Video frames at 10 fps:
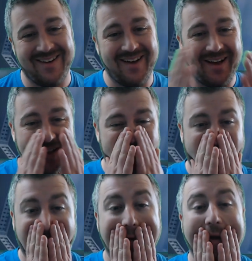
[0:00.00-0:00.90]
don't
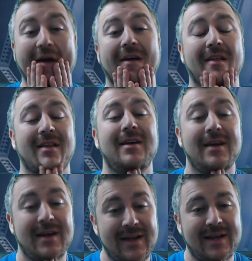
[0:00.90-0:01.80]
know, guys.
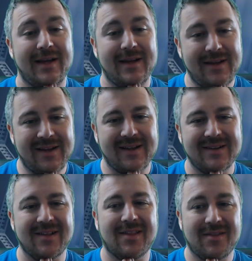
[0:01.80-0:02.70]

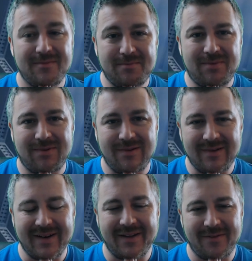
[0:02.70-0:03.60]
It's
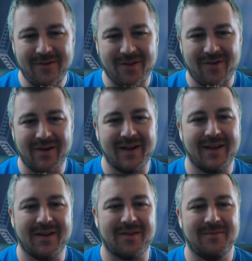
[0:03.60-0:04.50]
pretty
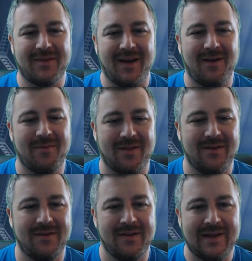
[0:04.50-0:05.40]
frustrating sometimes
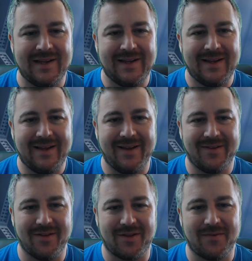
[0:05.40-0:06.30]
that it
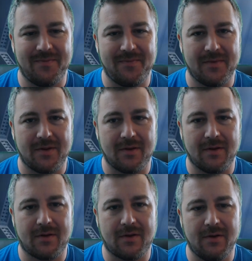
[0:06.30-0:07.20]
just
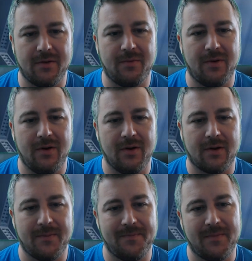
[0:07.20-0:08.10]
could work.
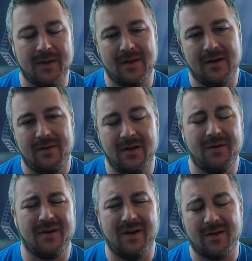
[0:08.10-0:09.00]
There we
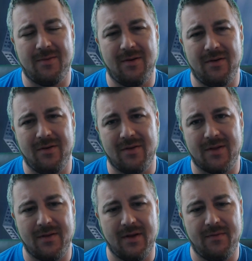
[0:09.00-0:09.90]
go. I suppose
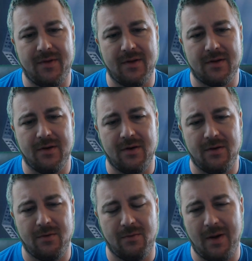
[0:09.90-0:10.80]
if you go
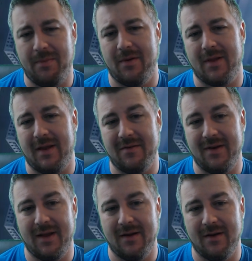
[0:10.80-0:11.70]
weapons
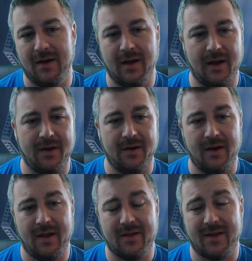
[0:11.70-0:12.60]
engineer and
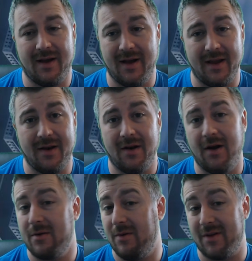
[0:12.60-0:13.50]
this guy in an
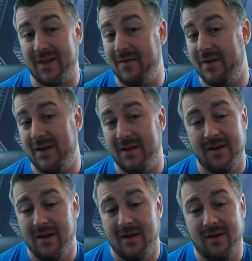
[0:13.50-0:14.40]
Arc 170,
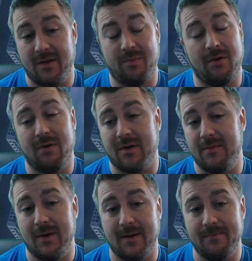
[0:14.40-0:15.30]
it's broken,
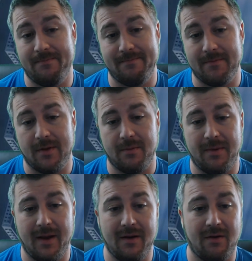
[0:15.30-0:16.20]
man. You're
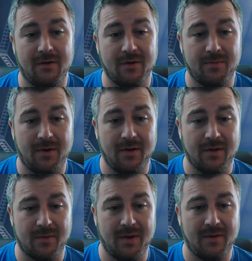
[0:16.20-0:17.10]
paying all those points
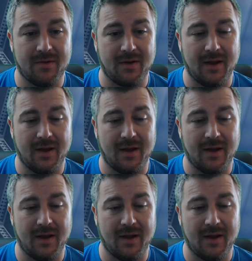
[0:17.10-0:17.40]
to be able to get